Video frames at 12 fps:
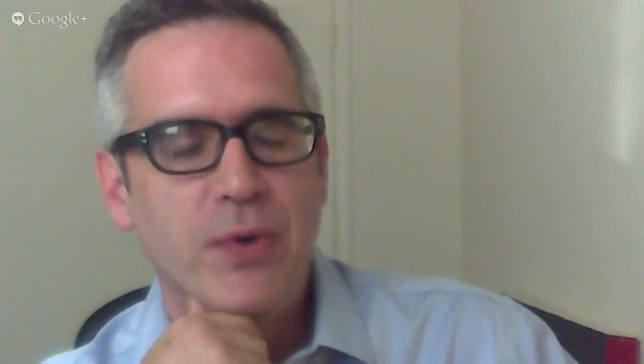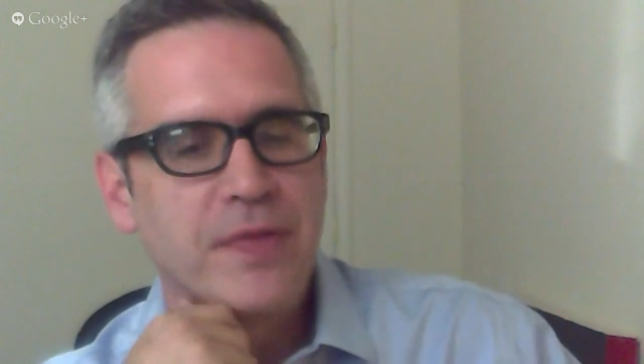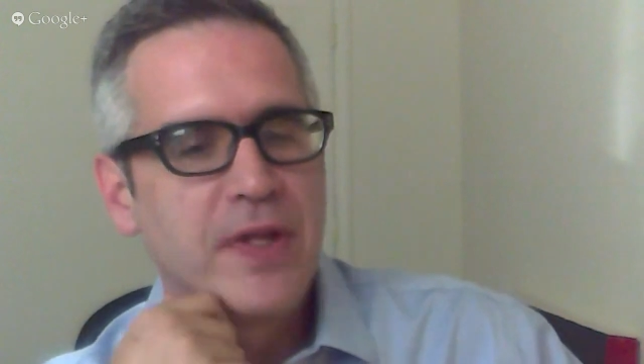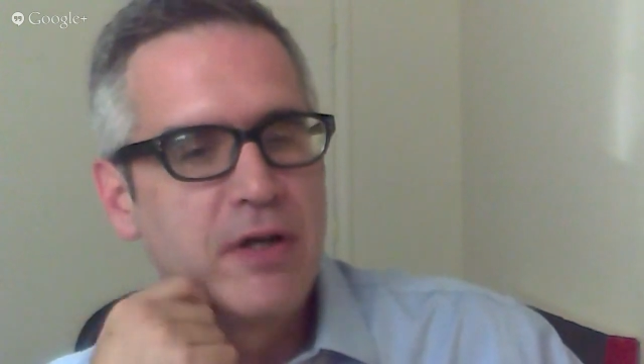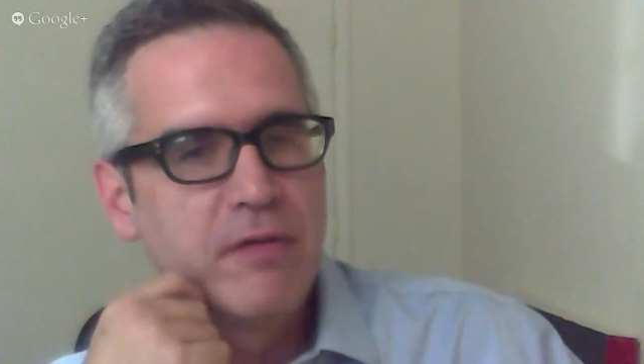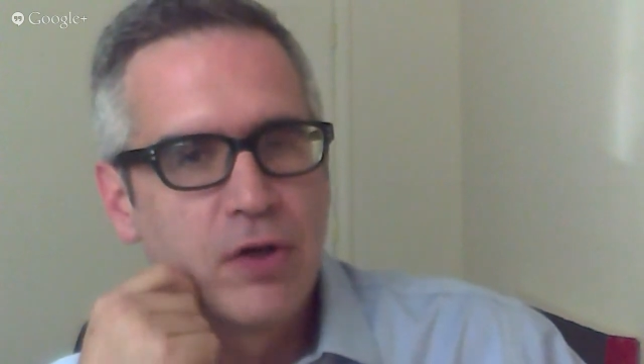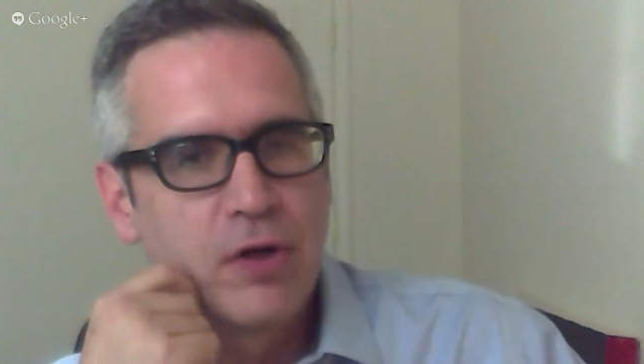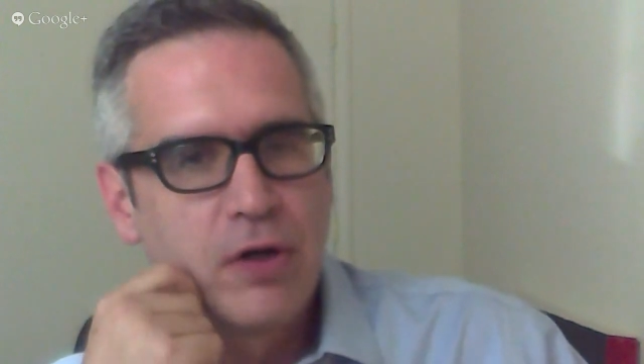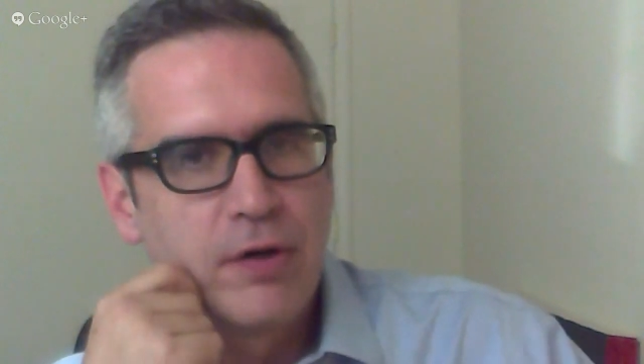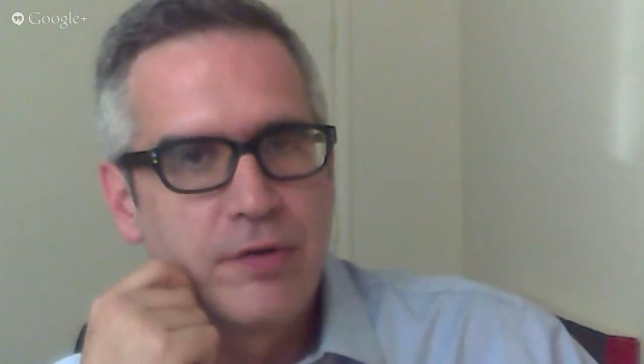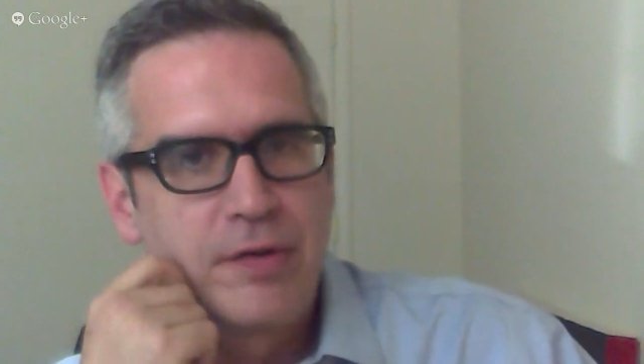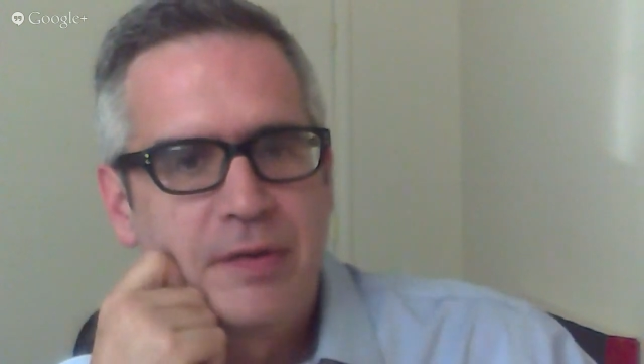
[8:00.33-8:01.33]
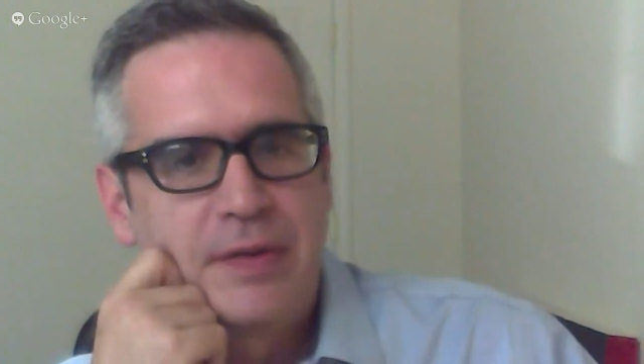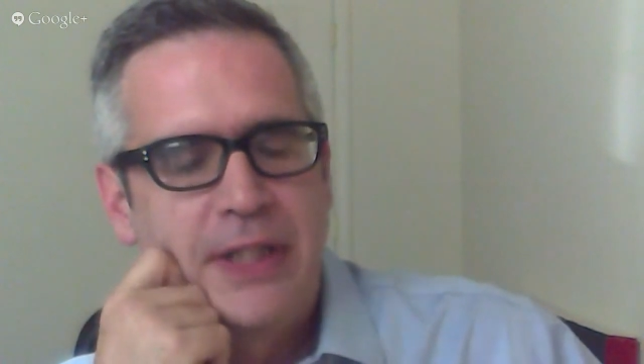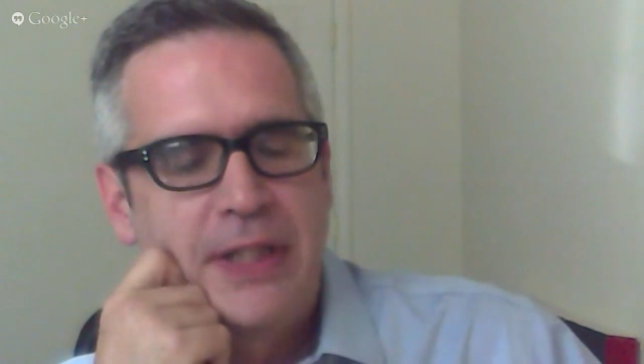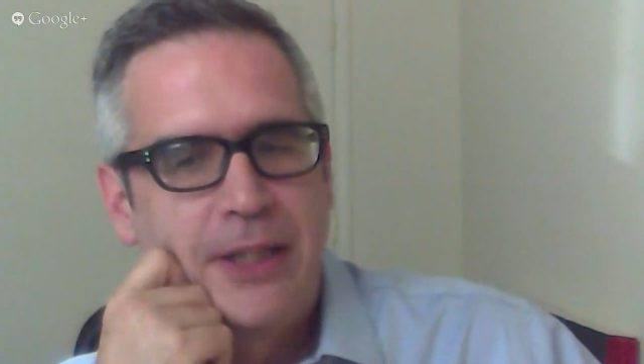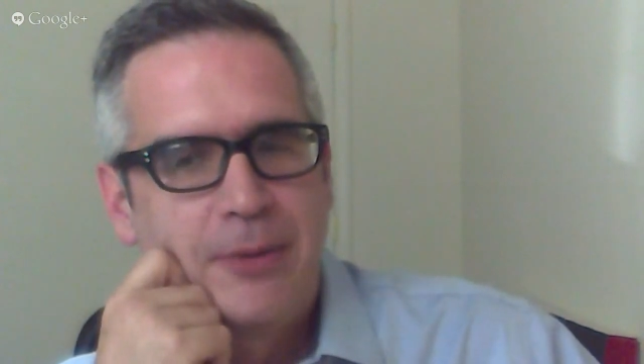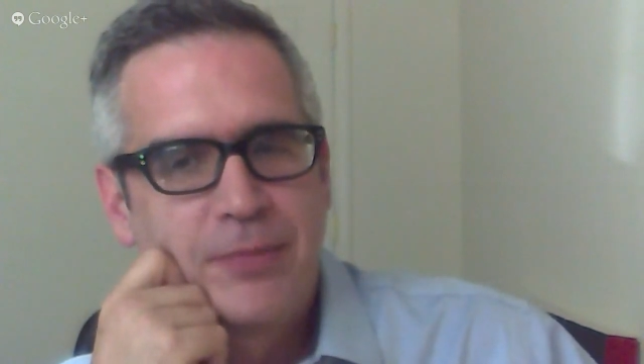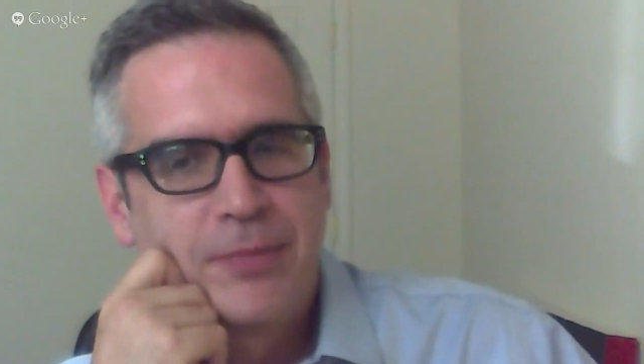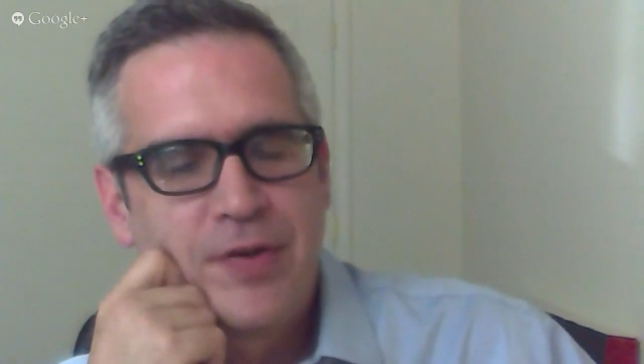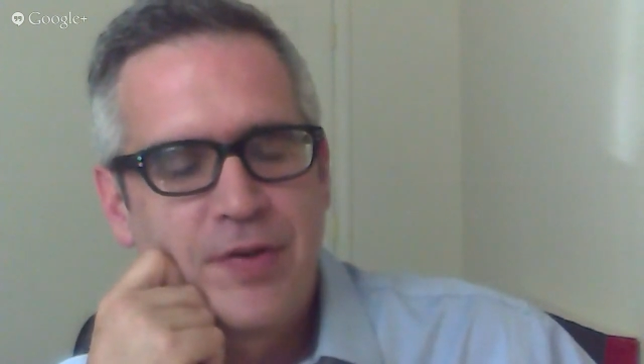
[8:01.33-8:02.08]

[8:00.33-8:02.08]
what they've learned. Um,